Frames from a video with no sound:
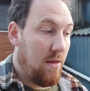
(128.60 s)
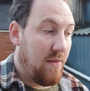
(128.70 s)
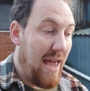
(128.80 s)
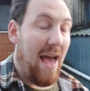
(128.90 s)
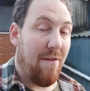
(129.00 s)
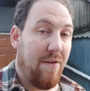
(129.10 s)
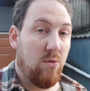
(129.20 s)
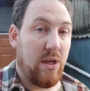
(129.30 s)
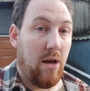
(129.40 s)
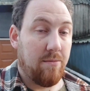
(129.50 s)
The air
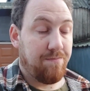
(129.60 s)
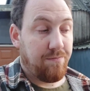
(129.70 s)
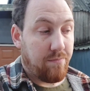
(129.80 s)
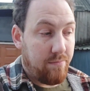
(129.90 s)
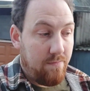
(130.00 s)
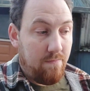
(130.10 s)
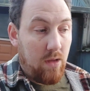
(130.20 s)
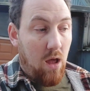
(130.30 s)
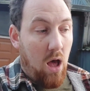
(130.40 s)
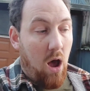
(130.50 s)
filter,
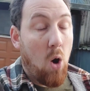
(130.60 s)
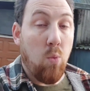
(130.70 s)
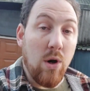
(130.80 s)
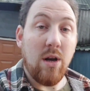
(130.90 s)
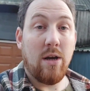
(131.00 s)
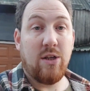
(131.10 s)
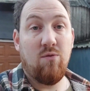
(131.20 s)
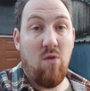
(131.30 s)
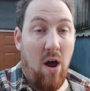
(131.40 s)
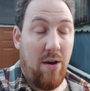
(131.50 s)
I would like to
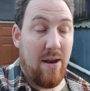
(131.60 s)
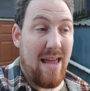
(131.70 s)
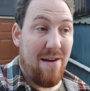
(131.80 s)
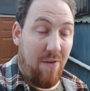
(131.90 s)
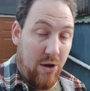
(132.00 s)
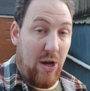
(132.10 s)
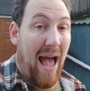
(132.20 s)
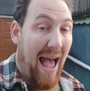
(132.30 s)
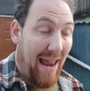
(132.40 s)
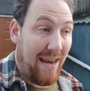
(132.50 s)
run, if I
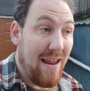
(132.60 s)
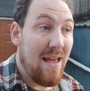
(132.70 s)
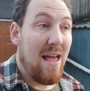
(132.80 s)
can,